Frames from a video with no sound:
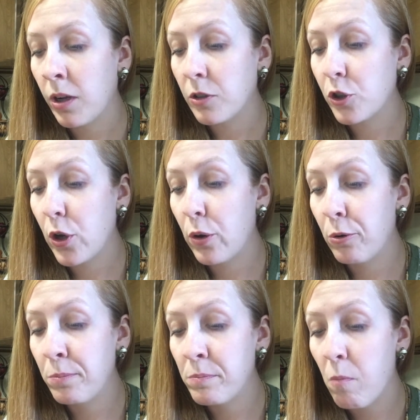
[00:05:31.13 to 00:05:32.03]

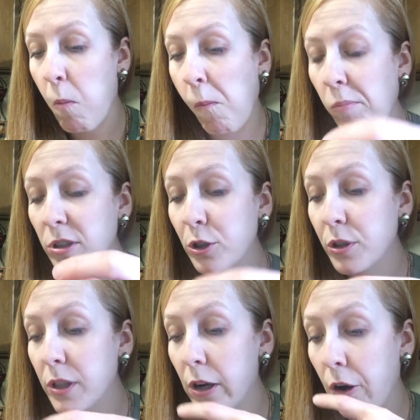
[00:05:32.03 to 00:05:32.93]
So when you're
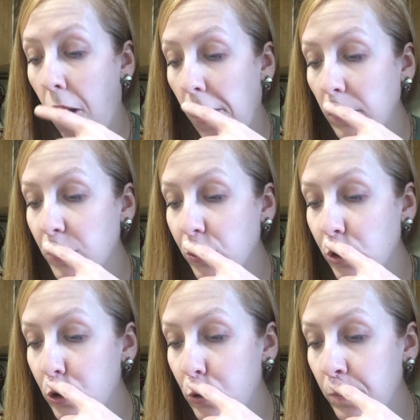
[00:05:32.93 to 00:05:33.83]
looking at carbs
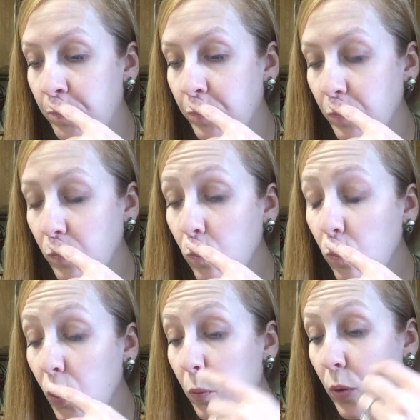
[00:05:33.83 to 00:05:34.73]
too,
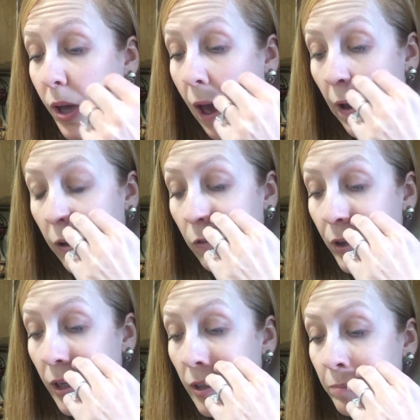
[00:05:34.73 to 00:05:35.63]
we have
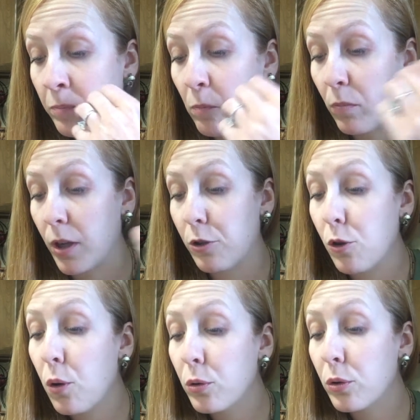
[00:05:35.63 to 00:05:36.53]
a
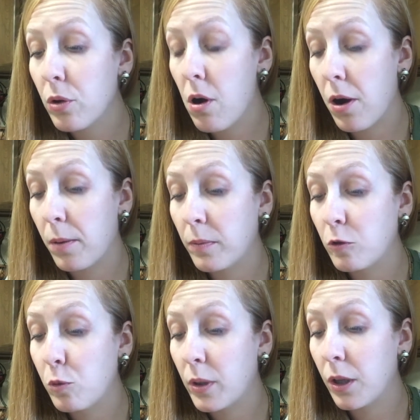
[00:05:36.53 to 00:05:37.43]
total carb of
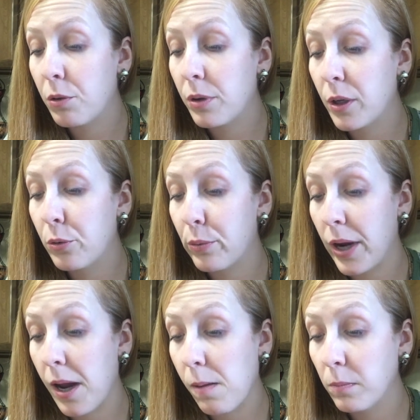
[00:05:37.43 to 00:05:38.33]
23
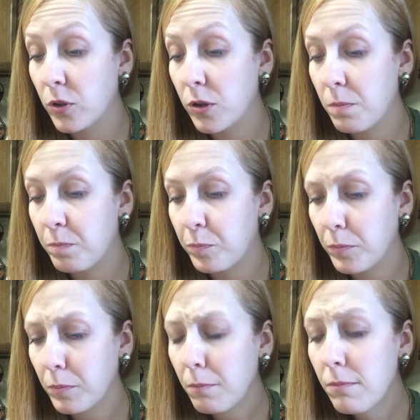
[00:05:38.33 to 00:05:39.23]
grams,
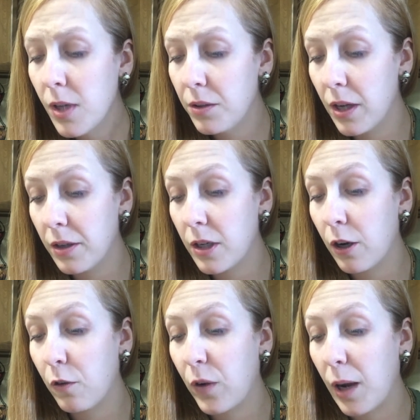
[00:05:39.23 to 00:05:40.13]

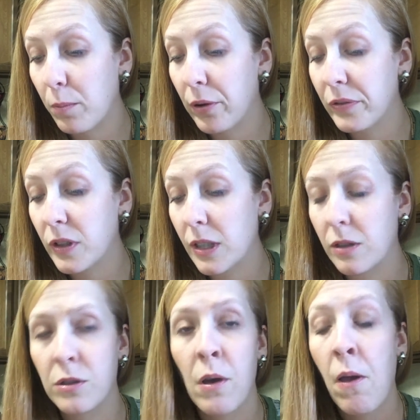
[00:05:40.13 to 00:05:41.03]
dietary fiber of
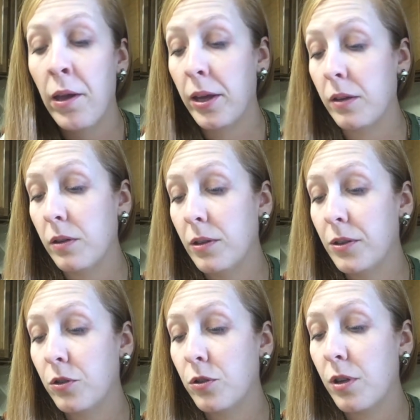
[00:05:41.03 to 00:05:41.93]
6, and
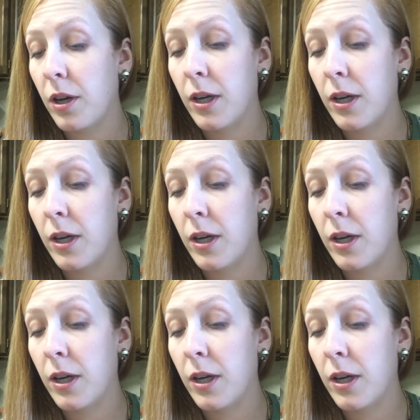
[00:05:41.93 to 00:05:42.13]
this